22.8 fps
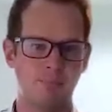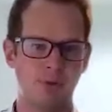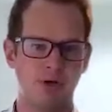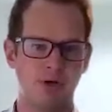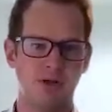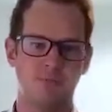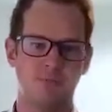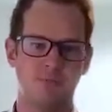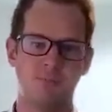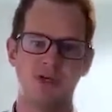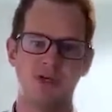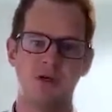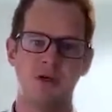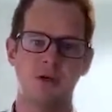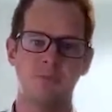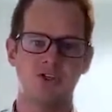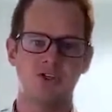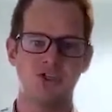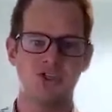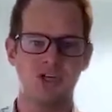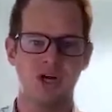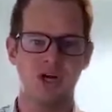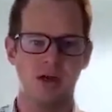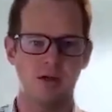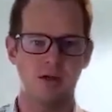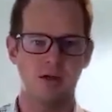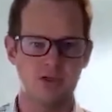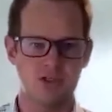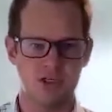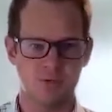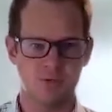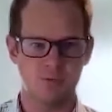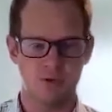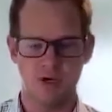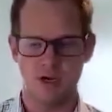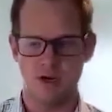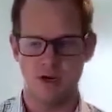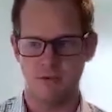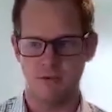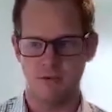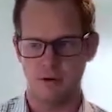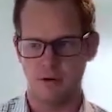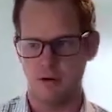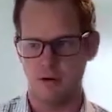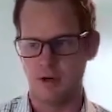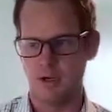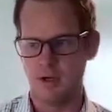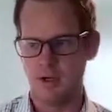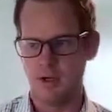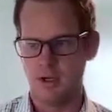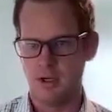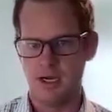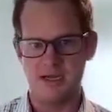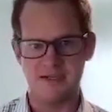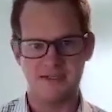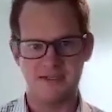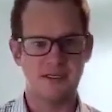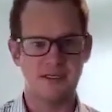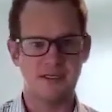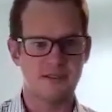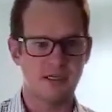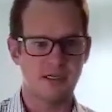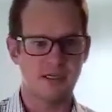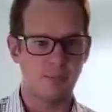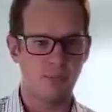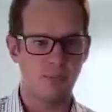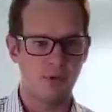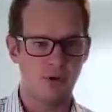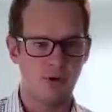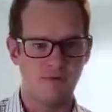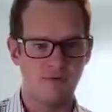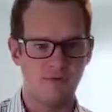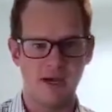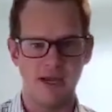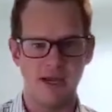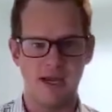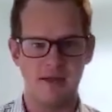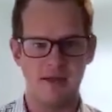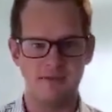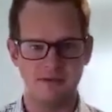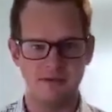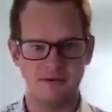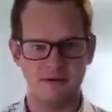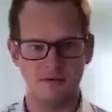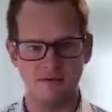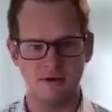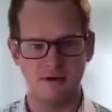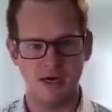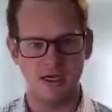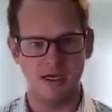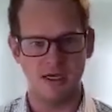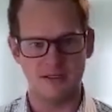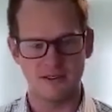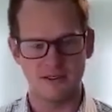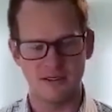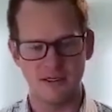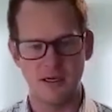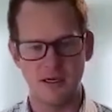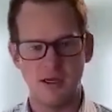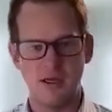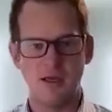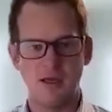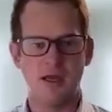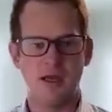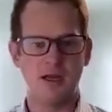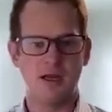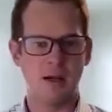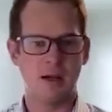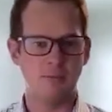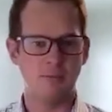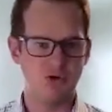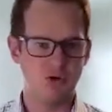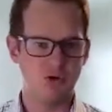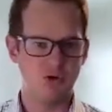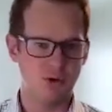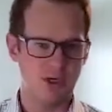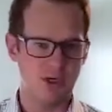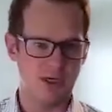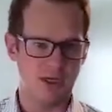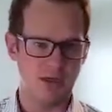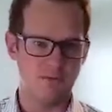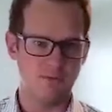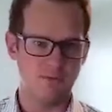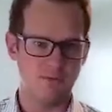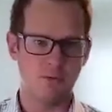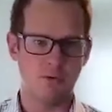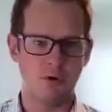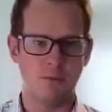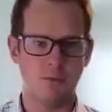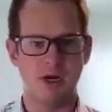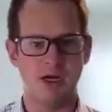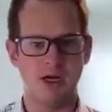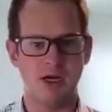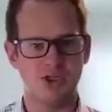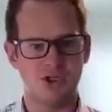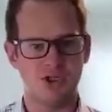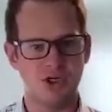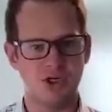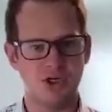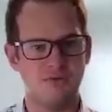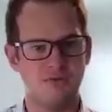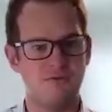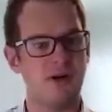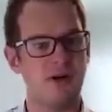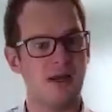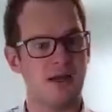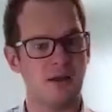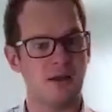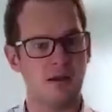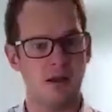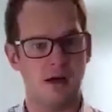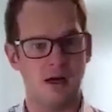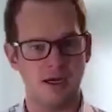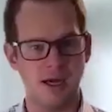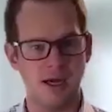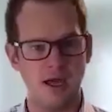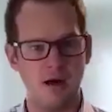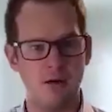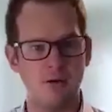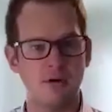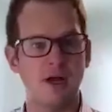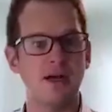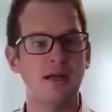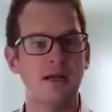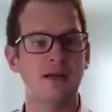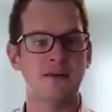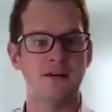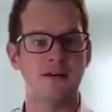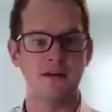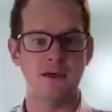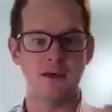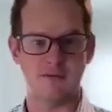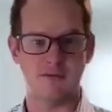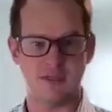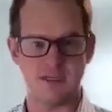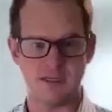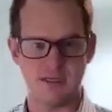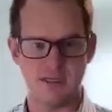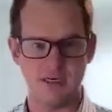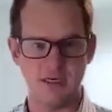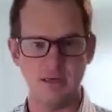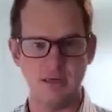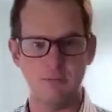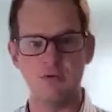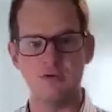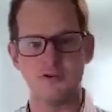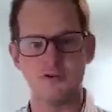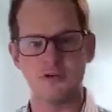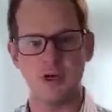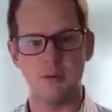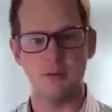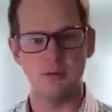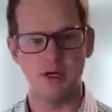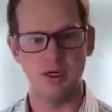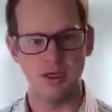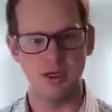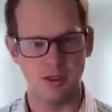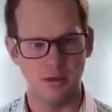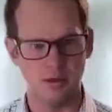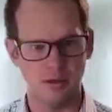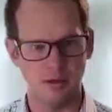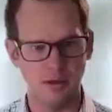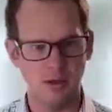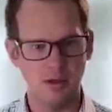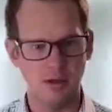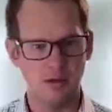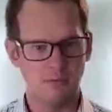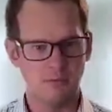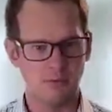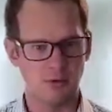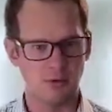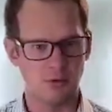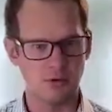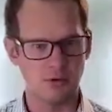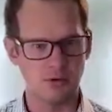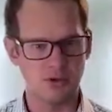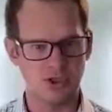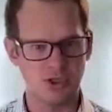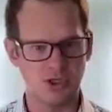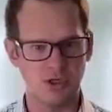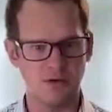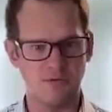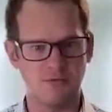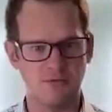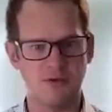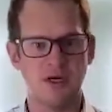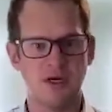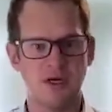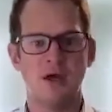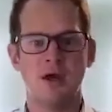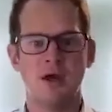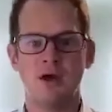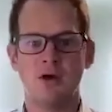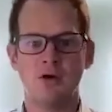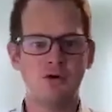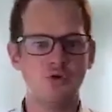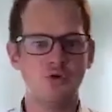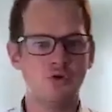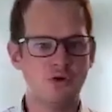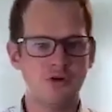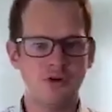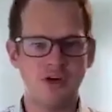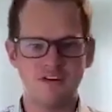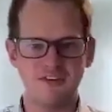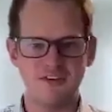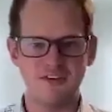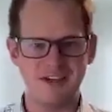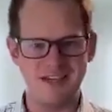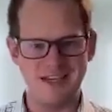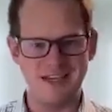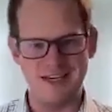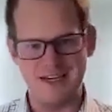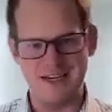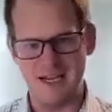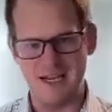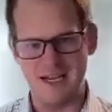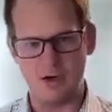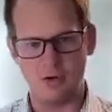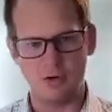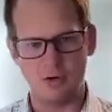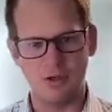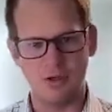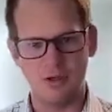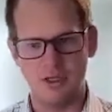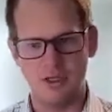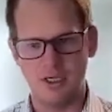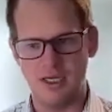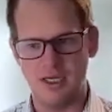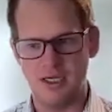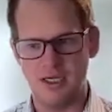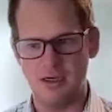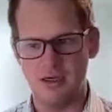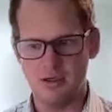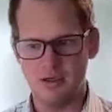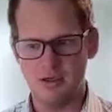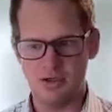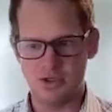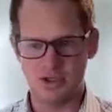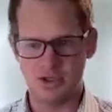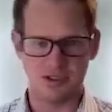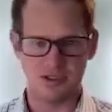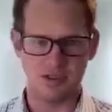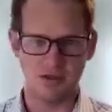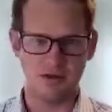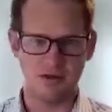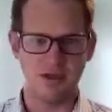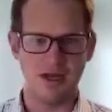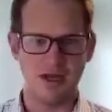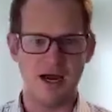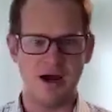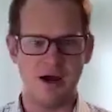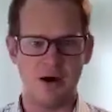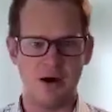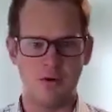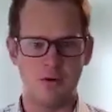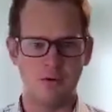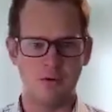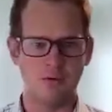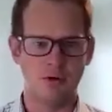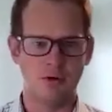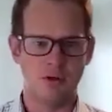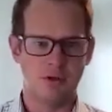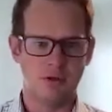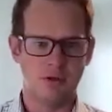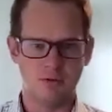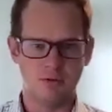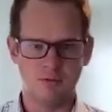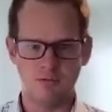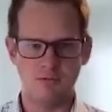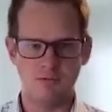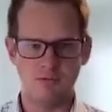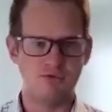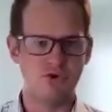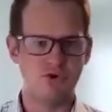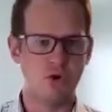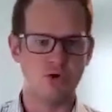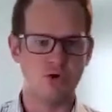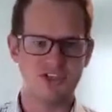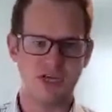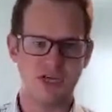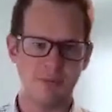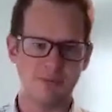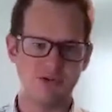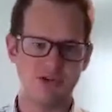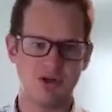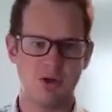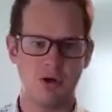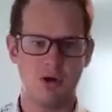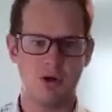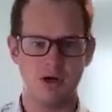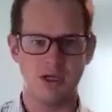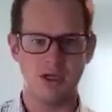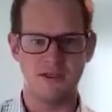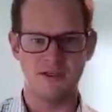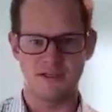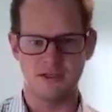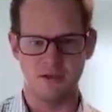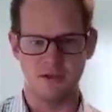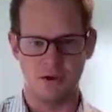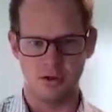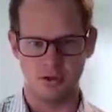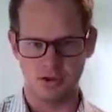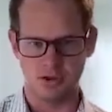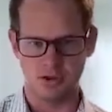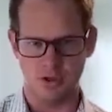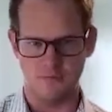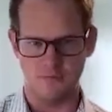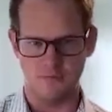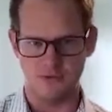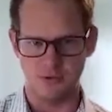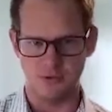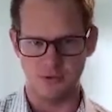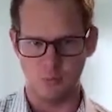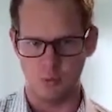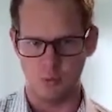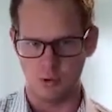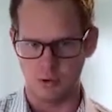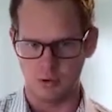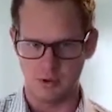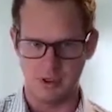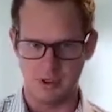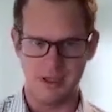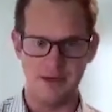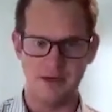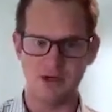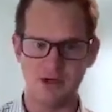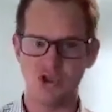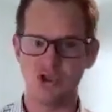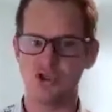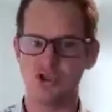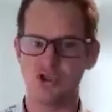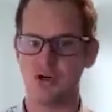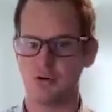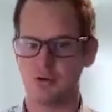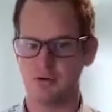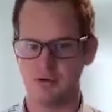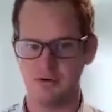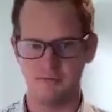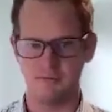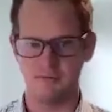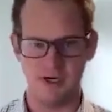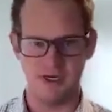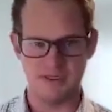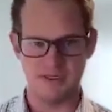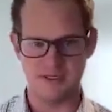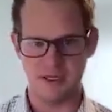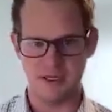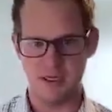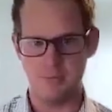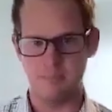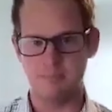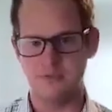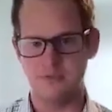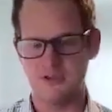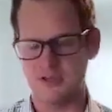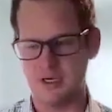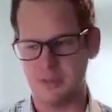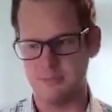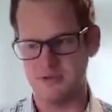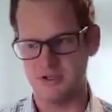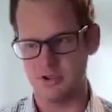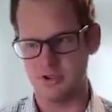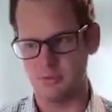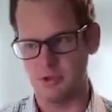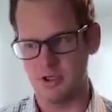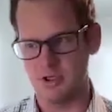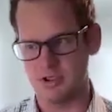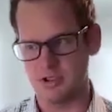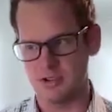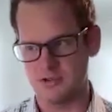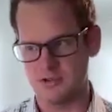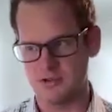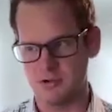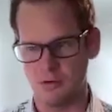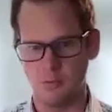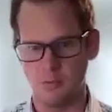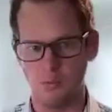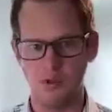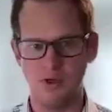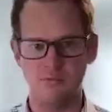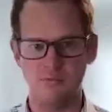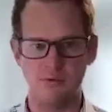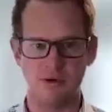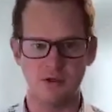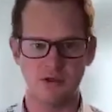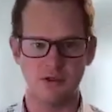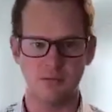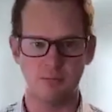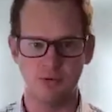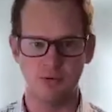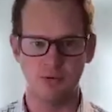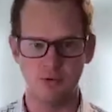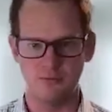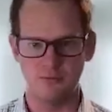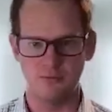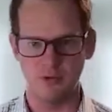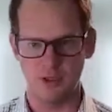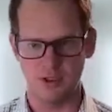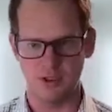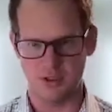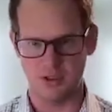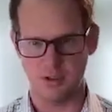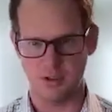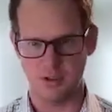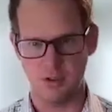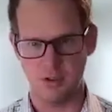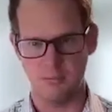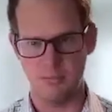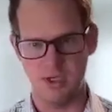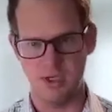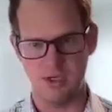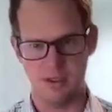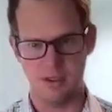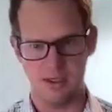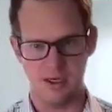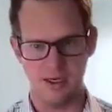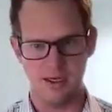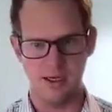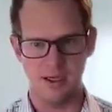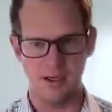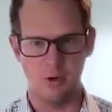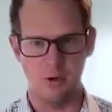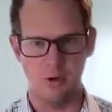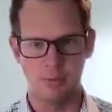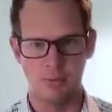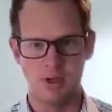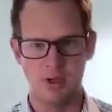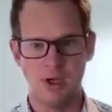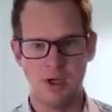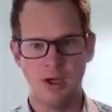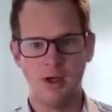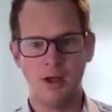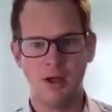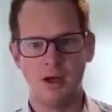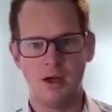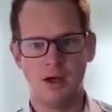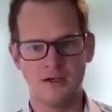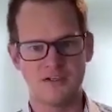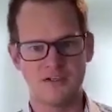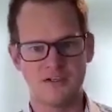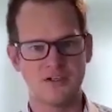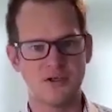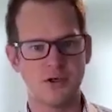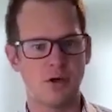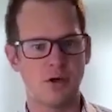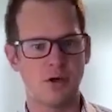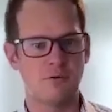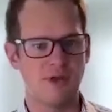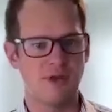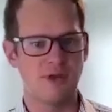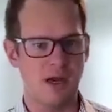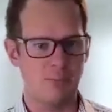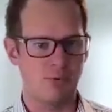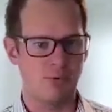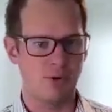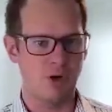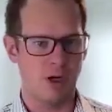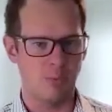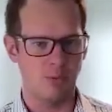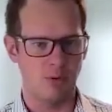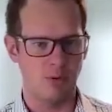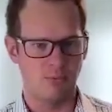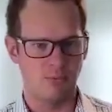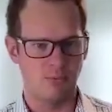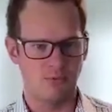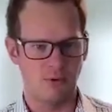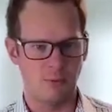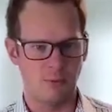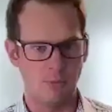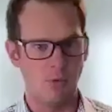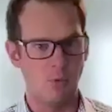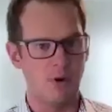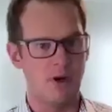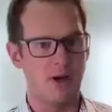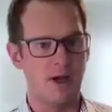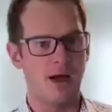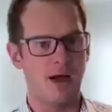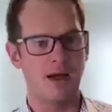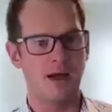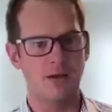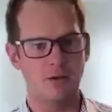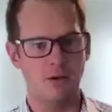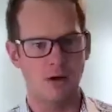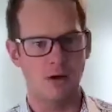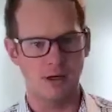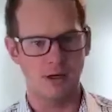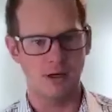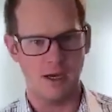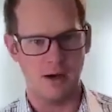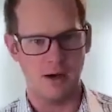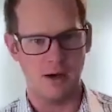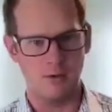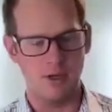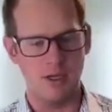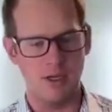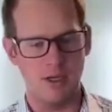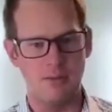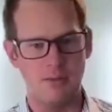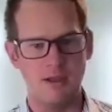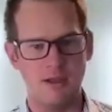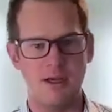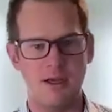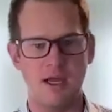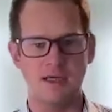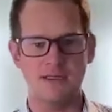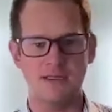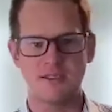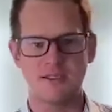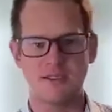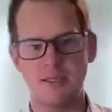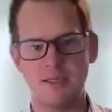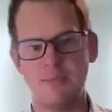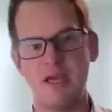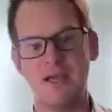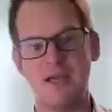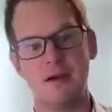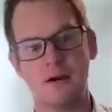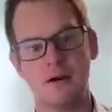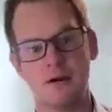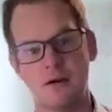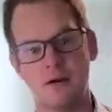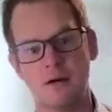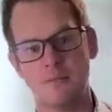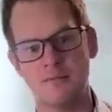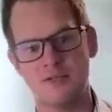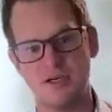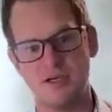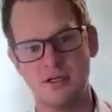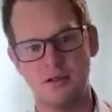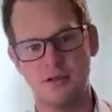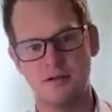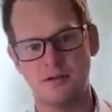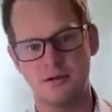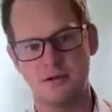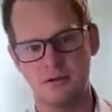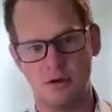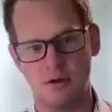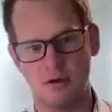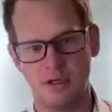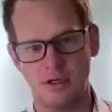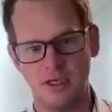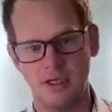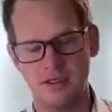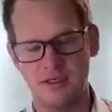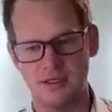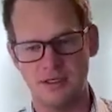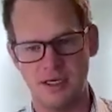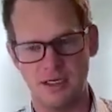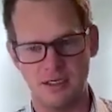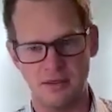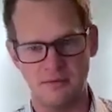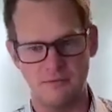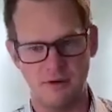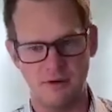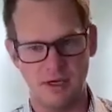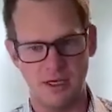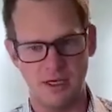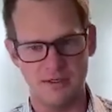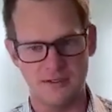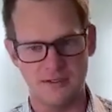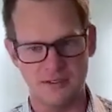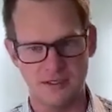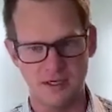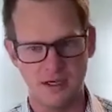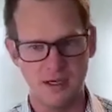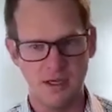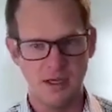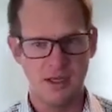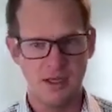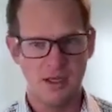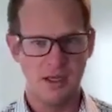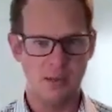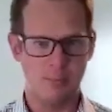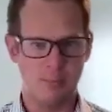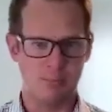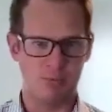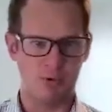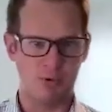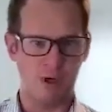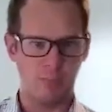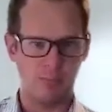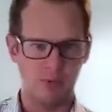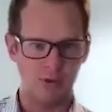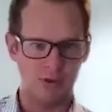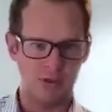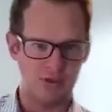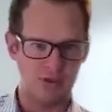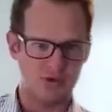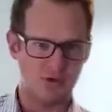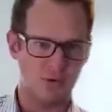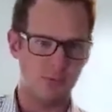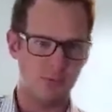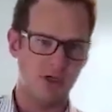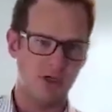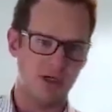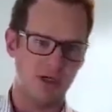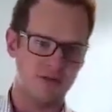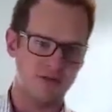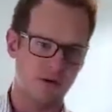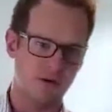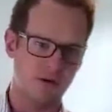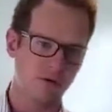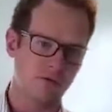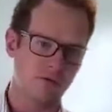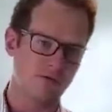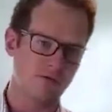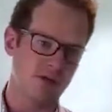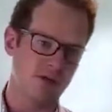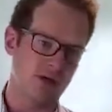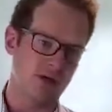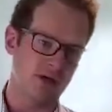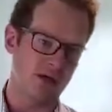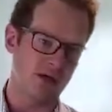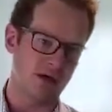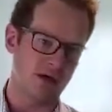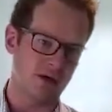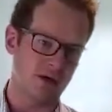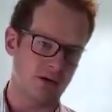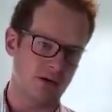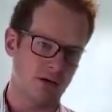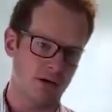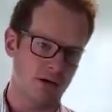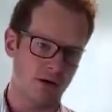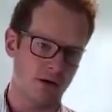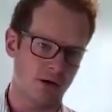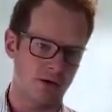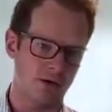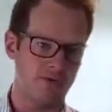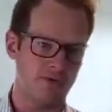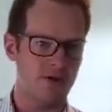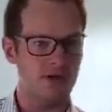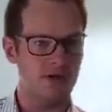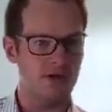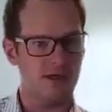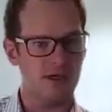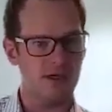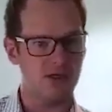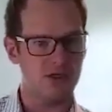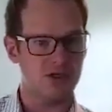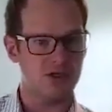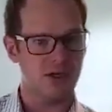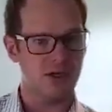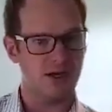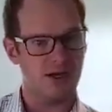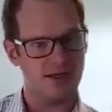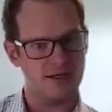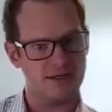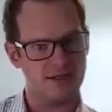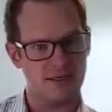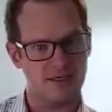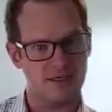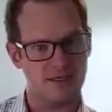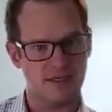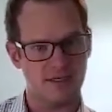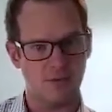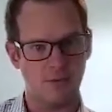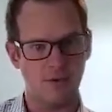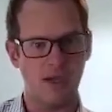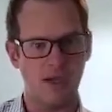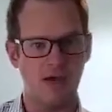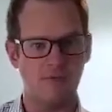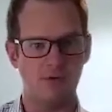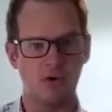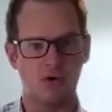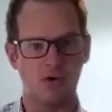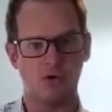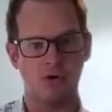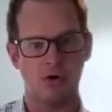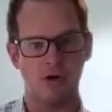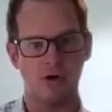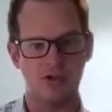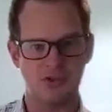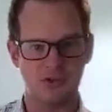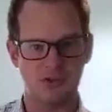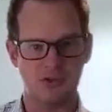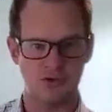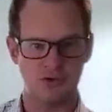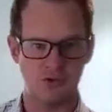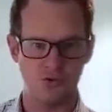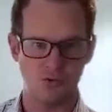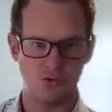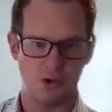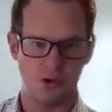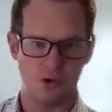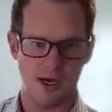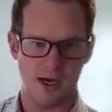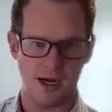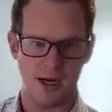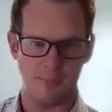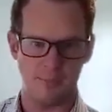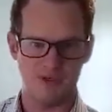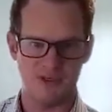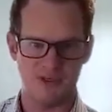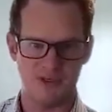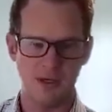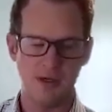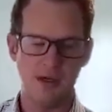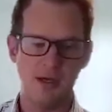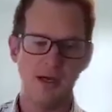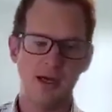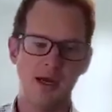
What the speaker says: But it becomes challenging whenever, as an example, if I had this device and I'm doing it for my shift and I clock out and I need to give it to Kim, who's coming in for her shift, Google doesn't inherently just allow those types of logins and logs off to work in a shared device type situation. So we've looked to BlueFletch to come in and kind of help us solve that problem from when I log out and the next teammate that comes in to log into that device, it properly terminates all of the authentication access that we have across those Google apps.